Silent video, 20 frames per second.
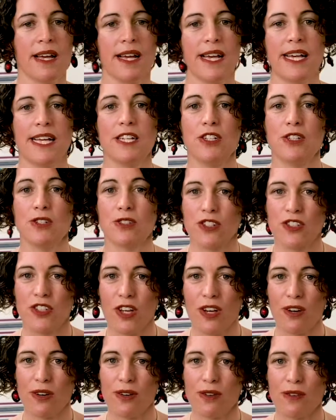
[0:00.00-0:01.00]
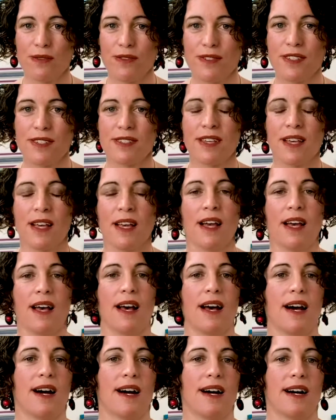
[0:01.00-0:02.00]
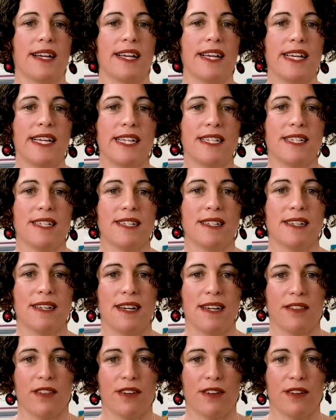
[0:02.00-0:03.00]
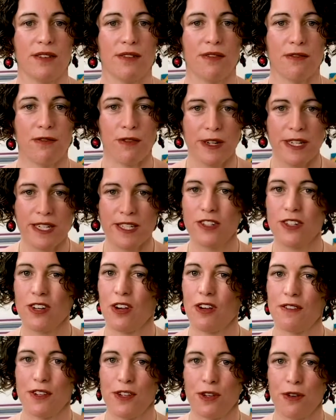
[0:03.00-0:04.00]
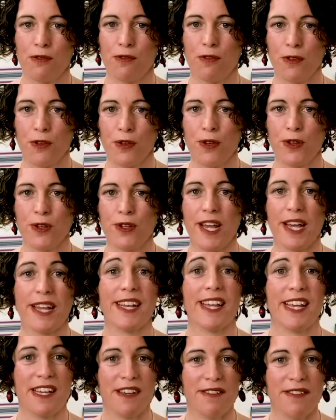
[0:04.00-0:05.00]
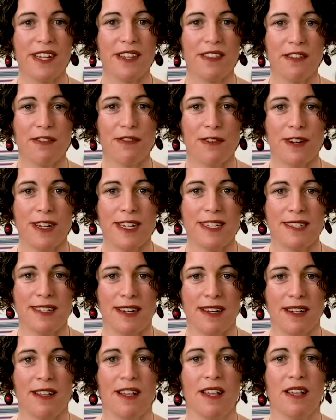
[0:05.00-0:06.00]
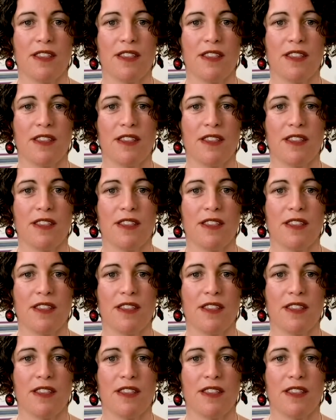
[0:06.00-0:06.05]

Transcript: in your shelves, in the fridge over your food, and even in the freezer.